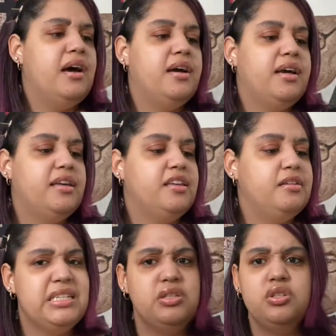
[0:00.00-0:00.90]
I
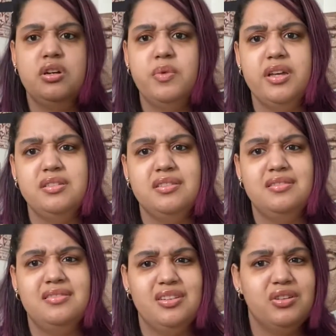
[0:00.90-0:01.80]
did start watching the
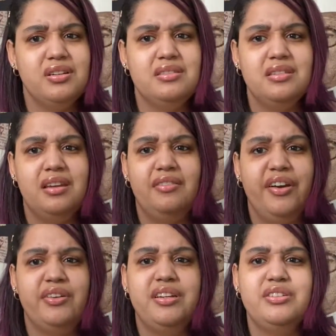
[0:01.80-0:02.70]
series and I
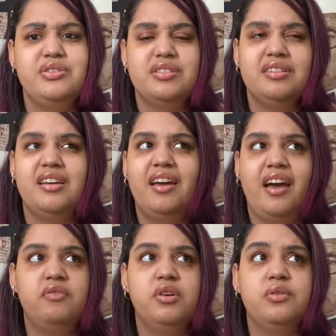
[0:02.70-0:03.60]
found it interesting.
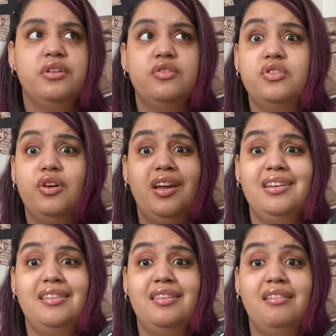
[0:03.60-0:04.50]
Have no clue if they're
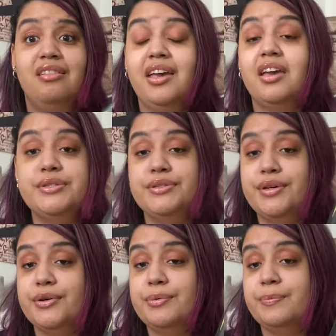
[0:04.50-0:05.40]
anything alike,
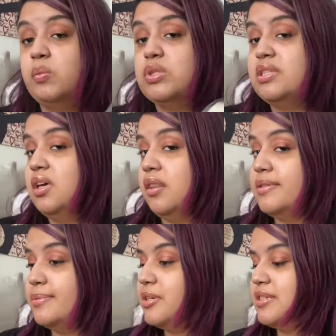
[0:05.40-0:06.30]
so we'll see how
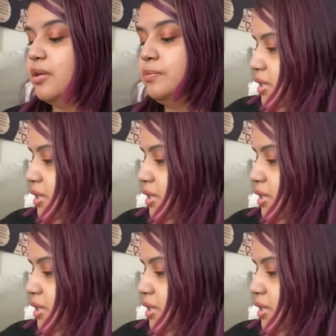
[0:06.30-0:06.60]
this works out.